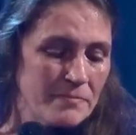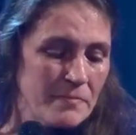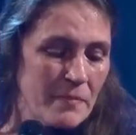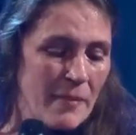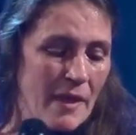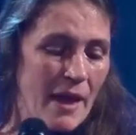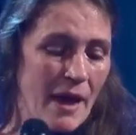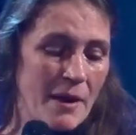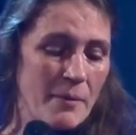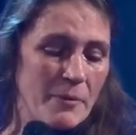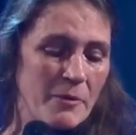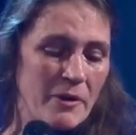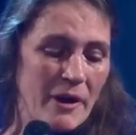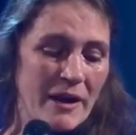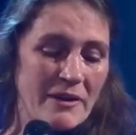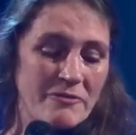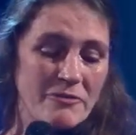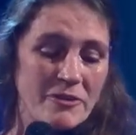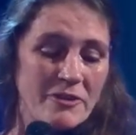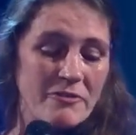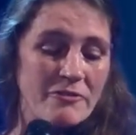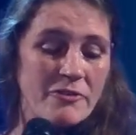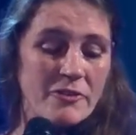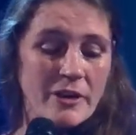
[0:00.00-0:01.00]
I'm
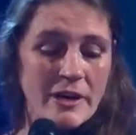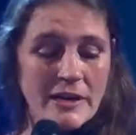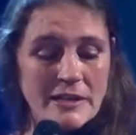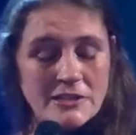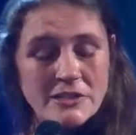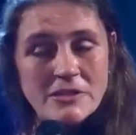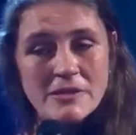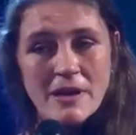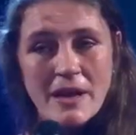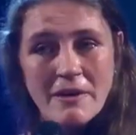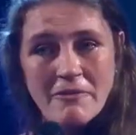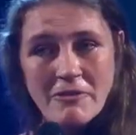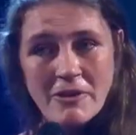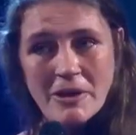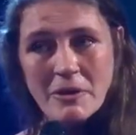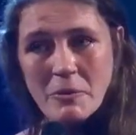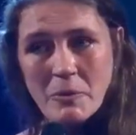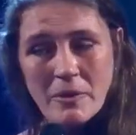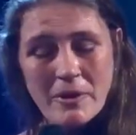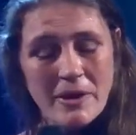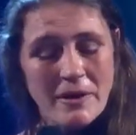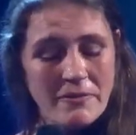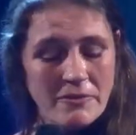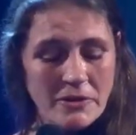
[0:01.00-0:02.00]
grateful for each and every
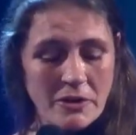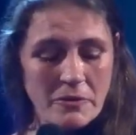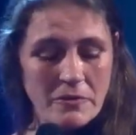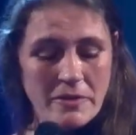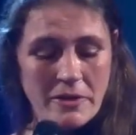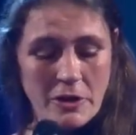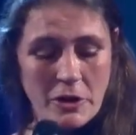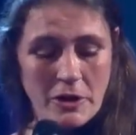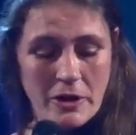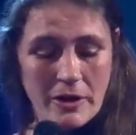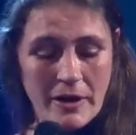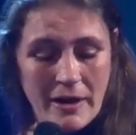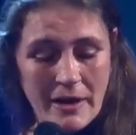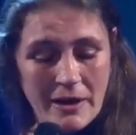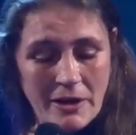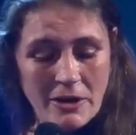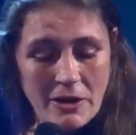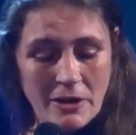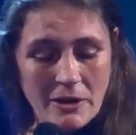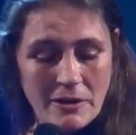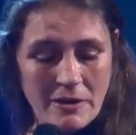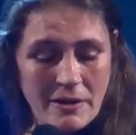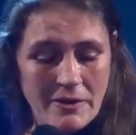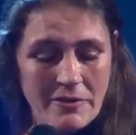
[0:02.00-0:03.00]
one of you that are
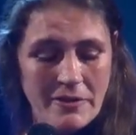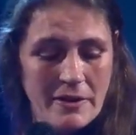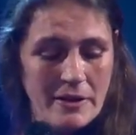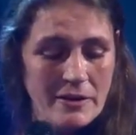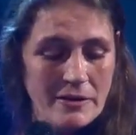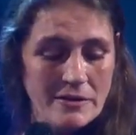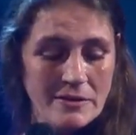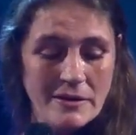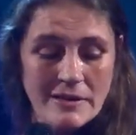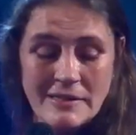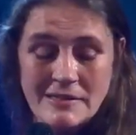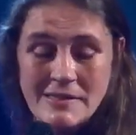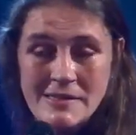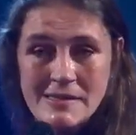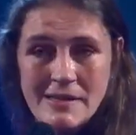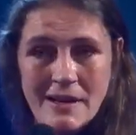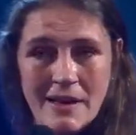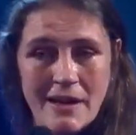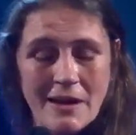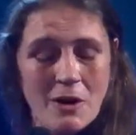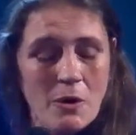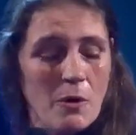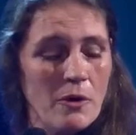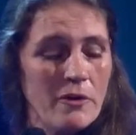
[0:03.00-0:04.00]
here, that are
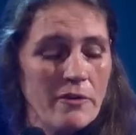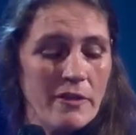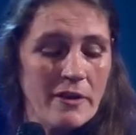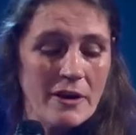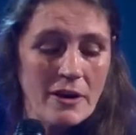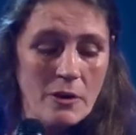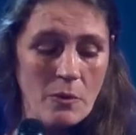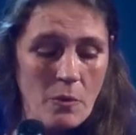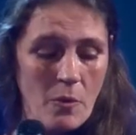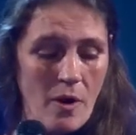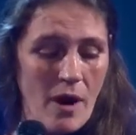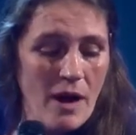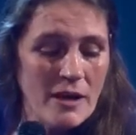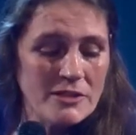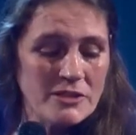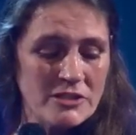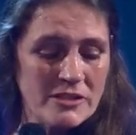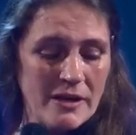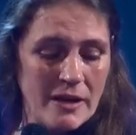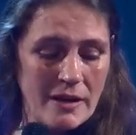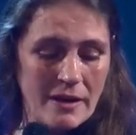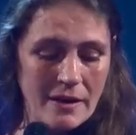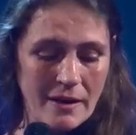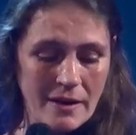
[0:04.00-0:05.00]
listening, or that are
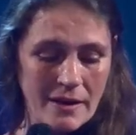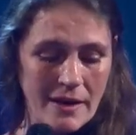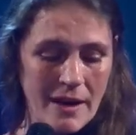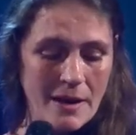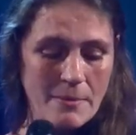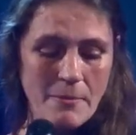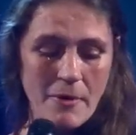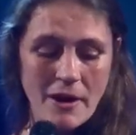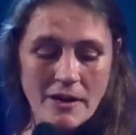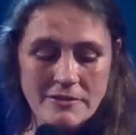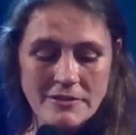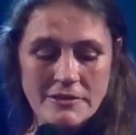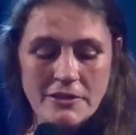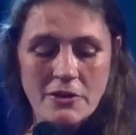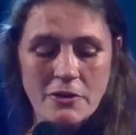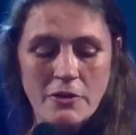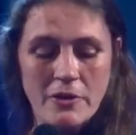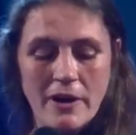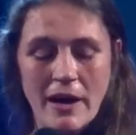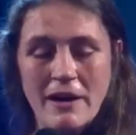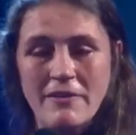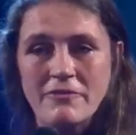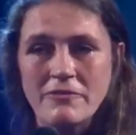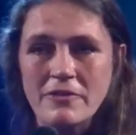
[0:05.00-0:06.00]
watching. And I'm also
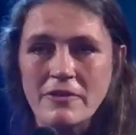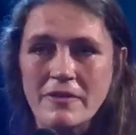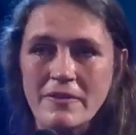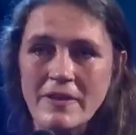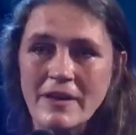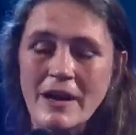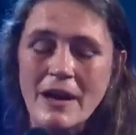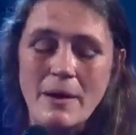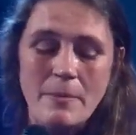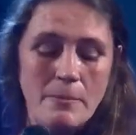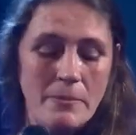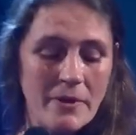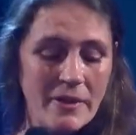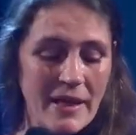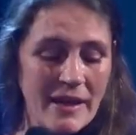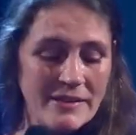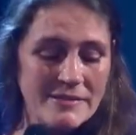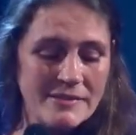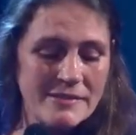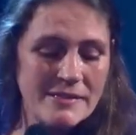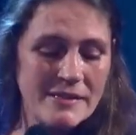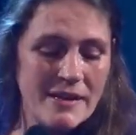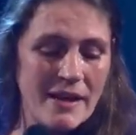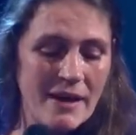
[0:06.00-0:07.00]
grateful that I'm
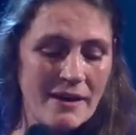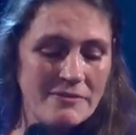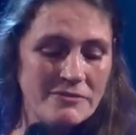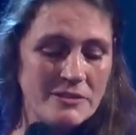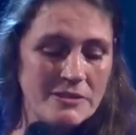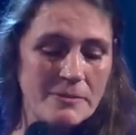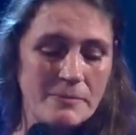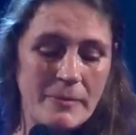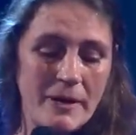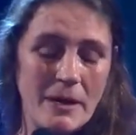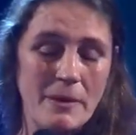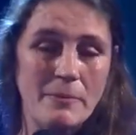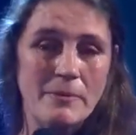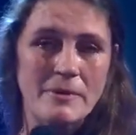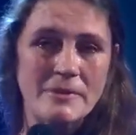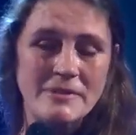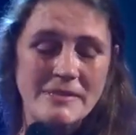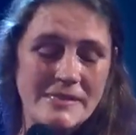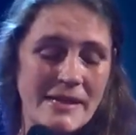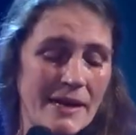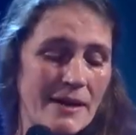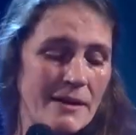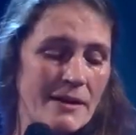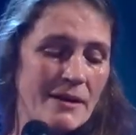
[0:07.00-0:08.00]
blessed enough to be able to
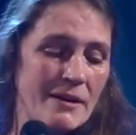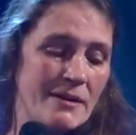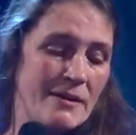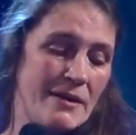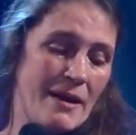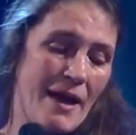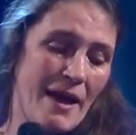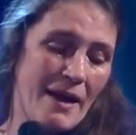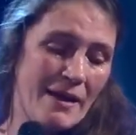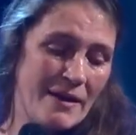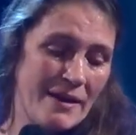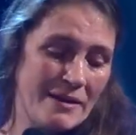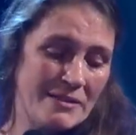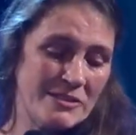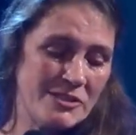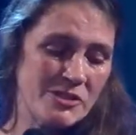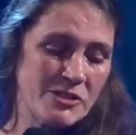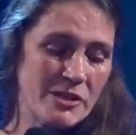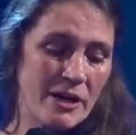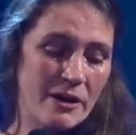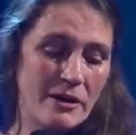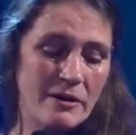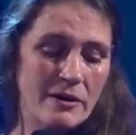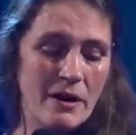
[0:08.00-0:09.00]
stand here tonight and
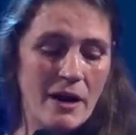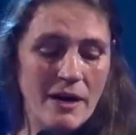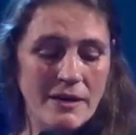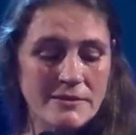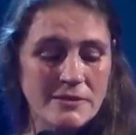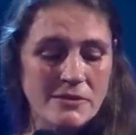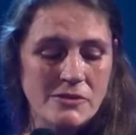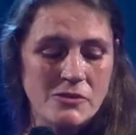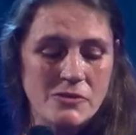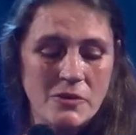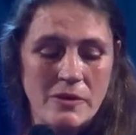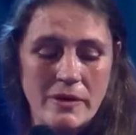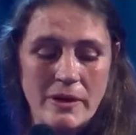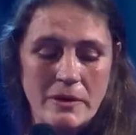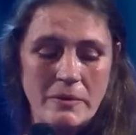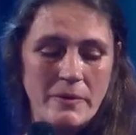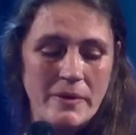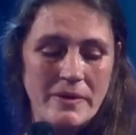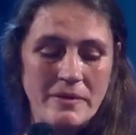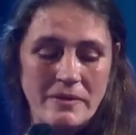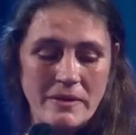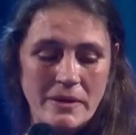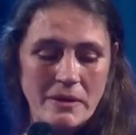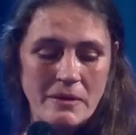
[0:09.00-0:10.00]
share God's story
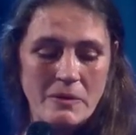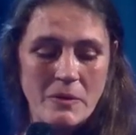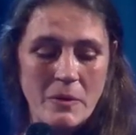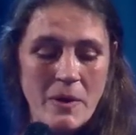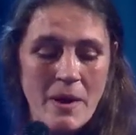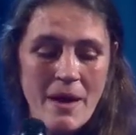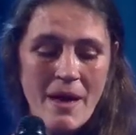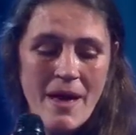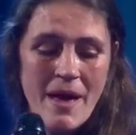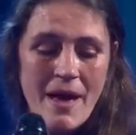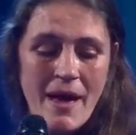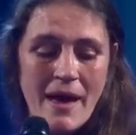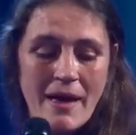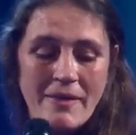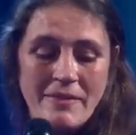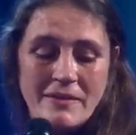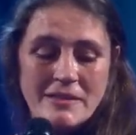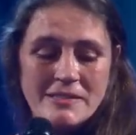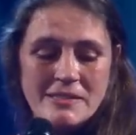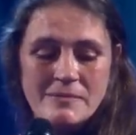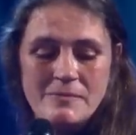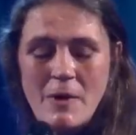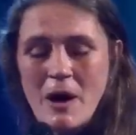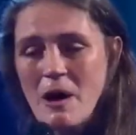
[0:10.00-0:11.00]
with you and the
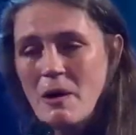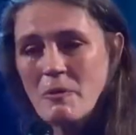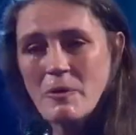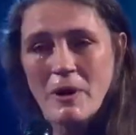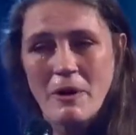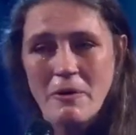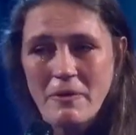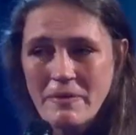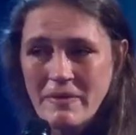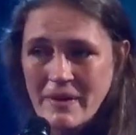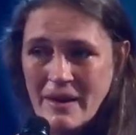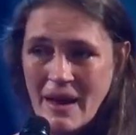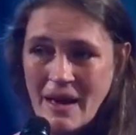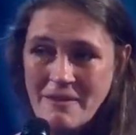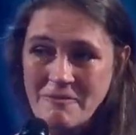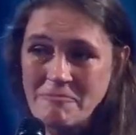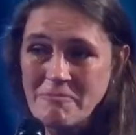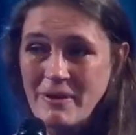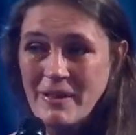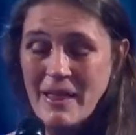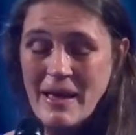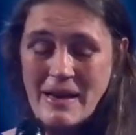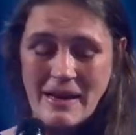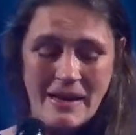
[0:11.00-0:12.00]
small role that I've
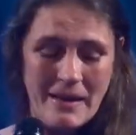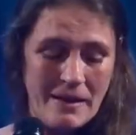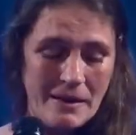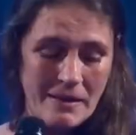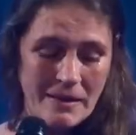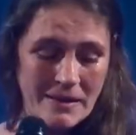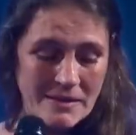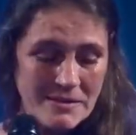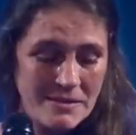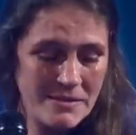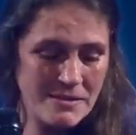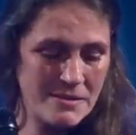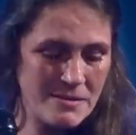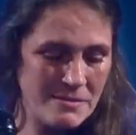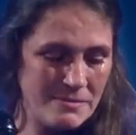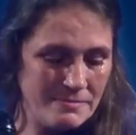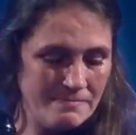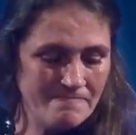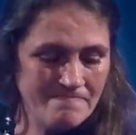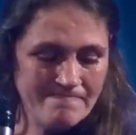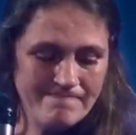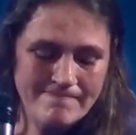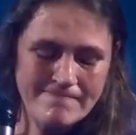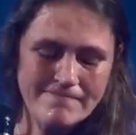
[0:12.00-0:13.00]
played in
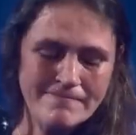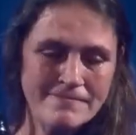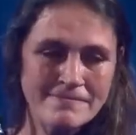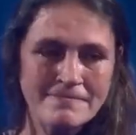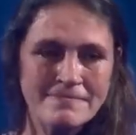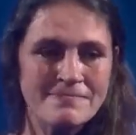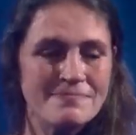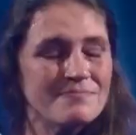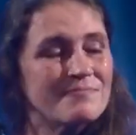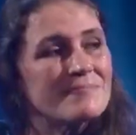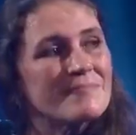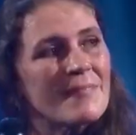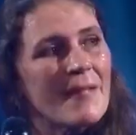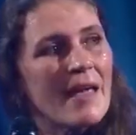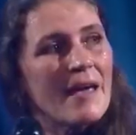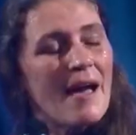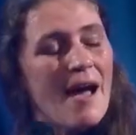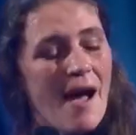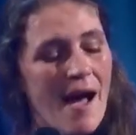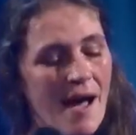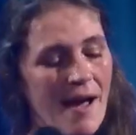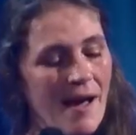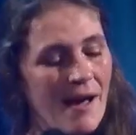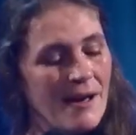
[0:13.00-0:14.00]

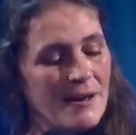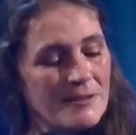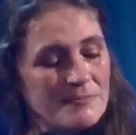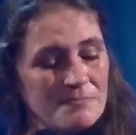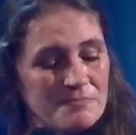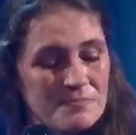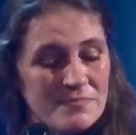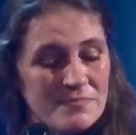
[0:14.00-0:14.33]
it. Uh,